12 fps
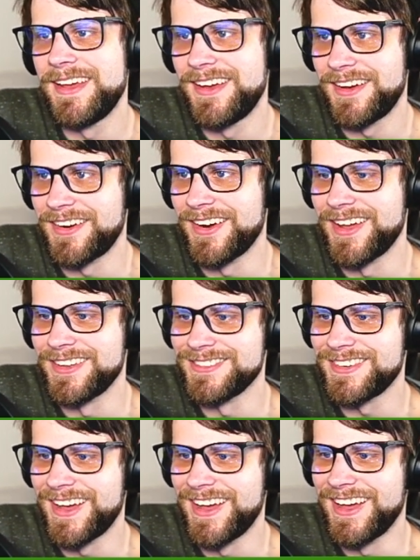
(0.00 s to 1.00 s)
All right,
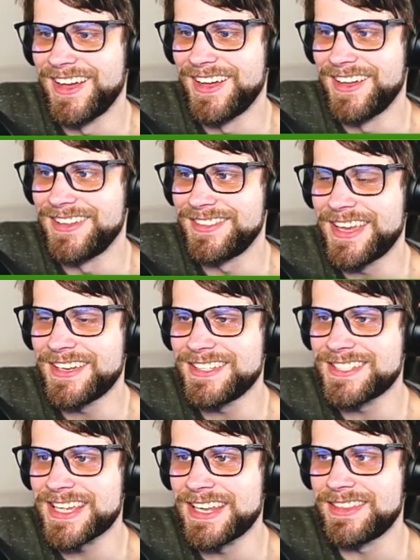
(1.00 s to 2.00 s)
that
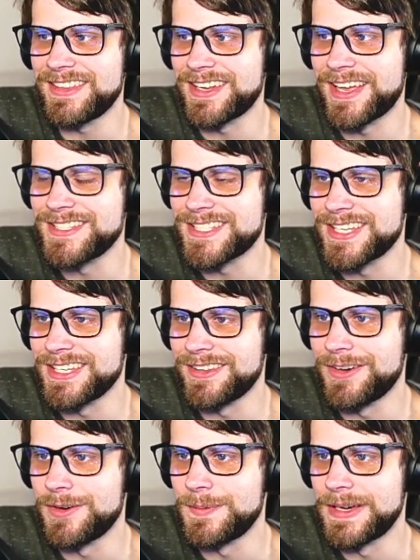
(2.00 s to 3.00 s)
is kind of the nice thing
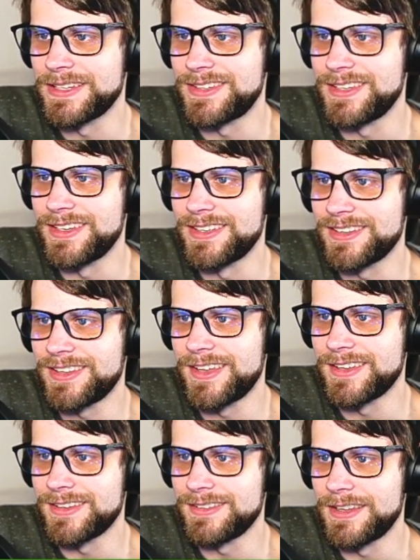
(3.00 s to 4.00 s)
though about the
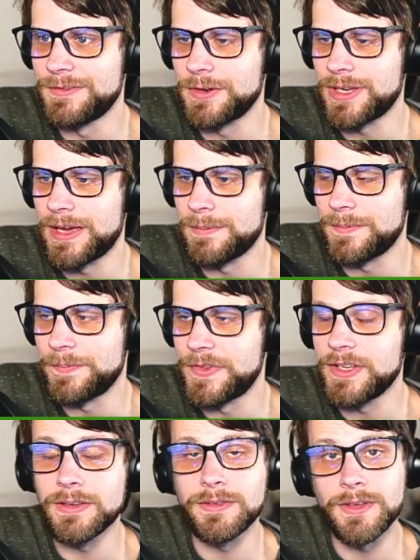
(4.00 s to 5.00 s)
like level cap.
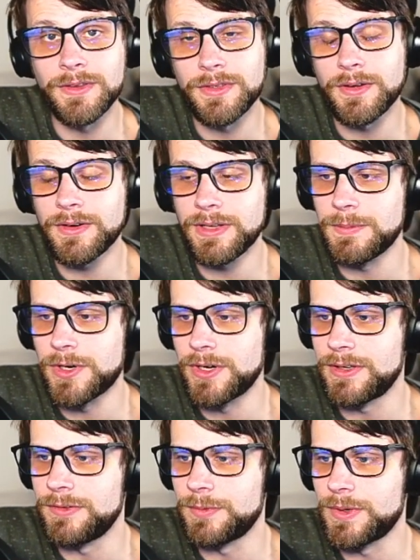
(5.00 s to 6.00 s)
The 30
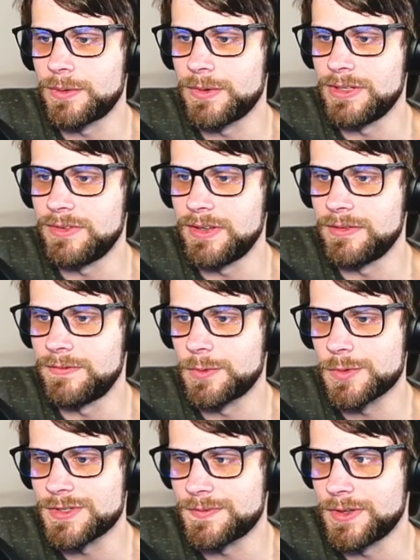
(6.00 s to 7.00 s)
mark is where we did
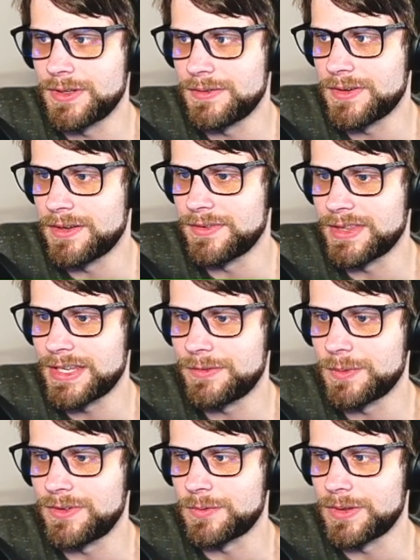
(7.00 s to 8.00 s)
forcefully evolve, and that's
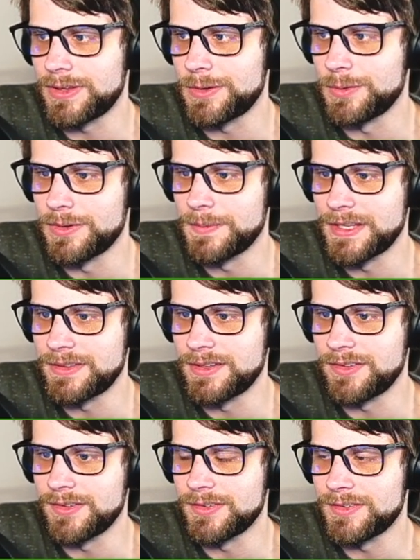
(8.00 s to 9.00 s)
what's really cool about
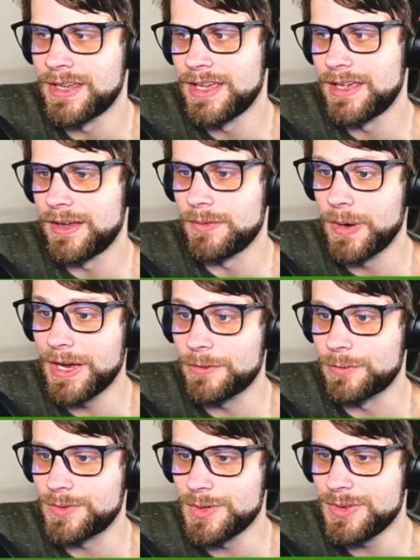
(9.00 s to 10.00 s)
this is, wow,
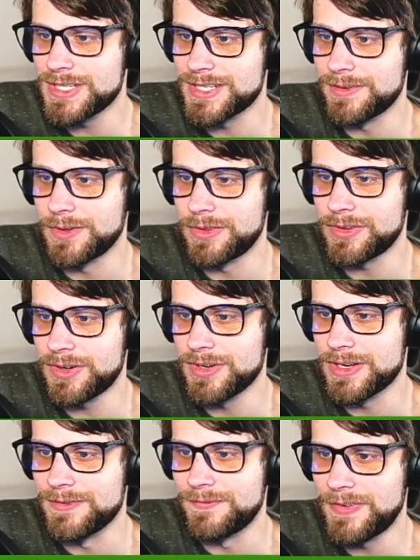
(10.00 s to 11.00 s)
Ruth is level
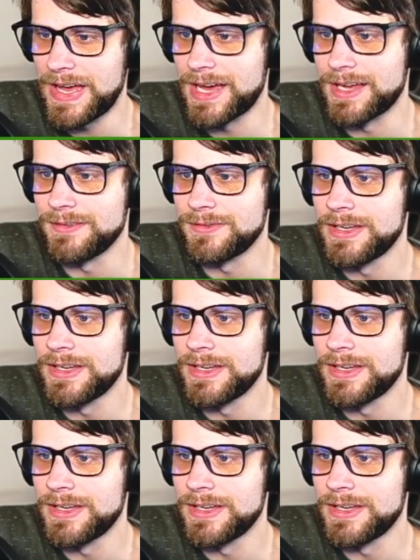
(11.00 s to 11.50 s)
35.